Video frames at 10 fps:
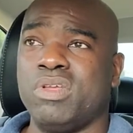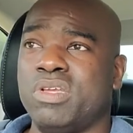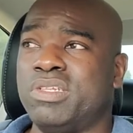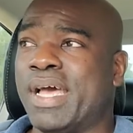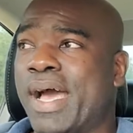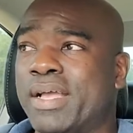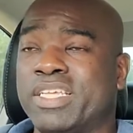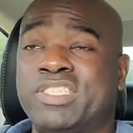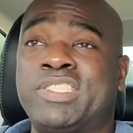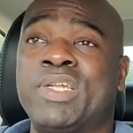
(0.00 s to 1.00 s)
not
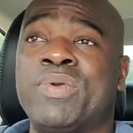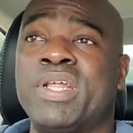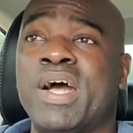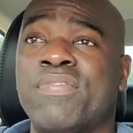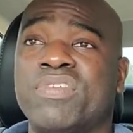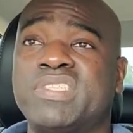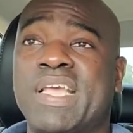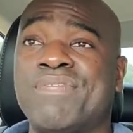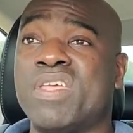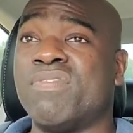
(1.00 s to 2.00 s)
considerate of the
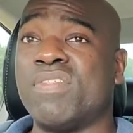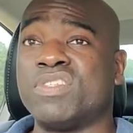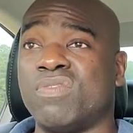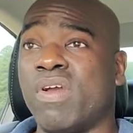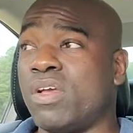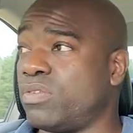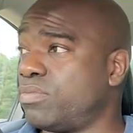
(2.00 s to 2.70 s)
safety of others around